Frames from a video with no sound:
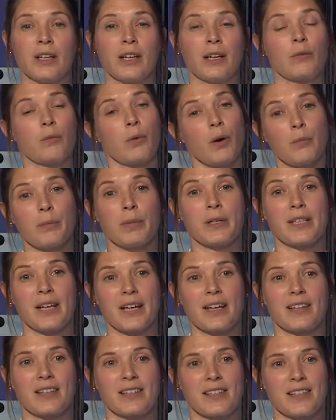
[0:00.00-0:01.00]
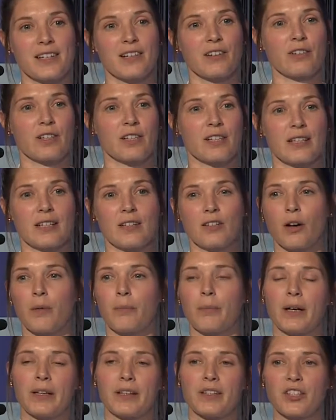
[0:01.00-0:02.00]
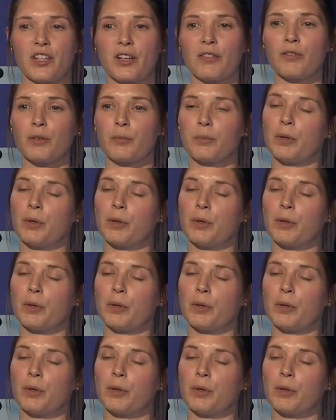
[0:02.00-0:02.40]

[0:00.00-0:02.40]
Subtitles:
it won't be taken seriously, not by the general